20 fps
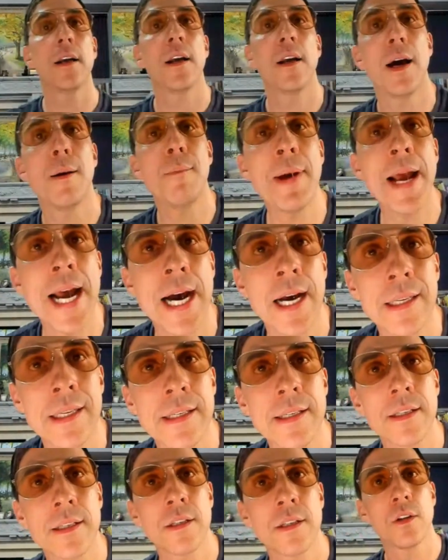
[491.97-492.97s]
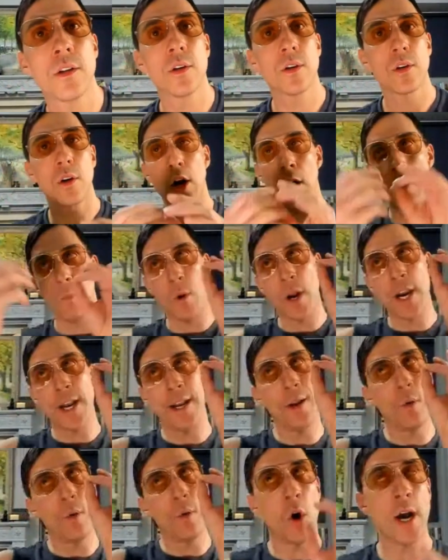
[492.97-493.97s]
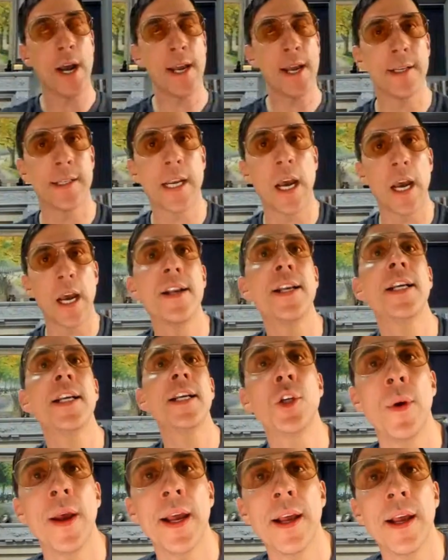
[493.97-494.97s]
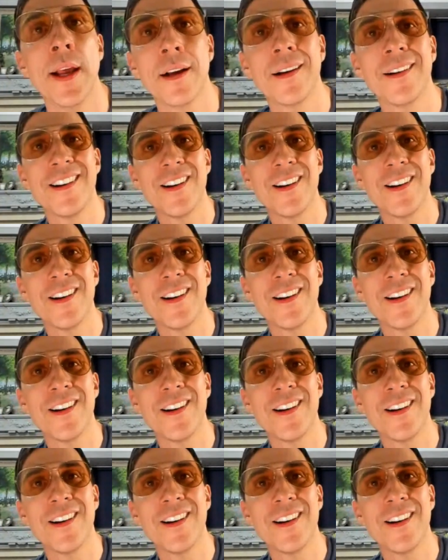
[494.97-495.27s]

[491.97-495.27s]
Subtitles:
a mouse on one of the wires going into it.